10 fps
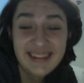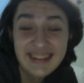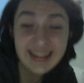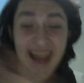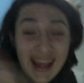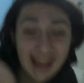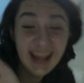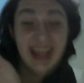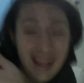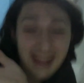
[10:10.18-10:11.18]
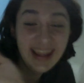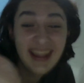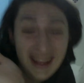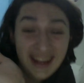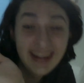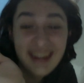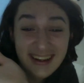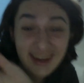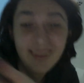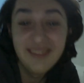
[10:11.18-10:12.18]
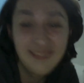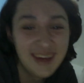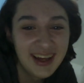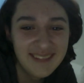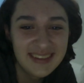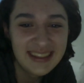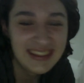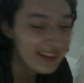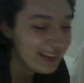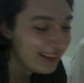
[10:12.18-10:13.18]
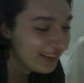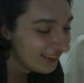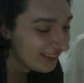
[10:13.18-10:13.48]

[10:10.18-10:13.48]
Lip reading: Yay! I'm so happy!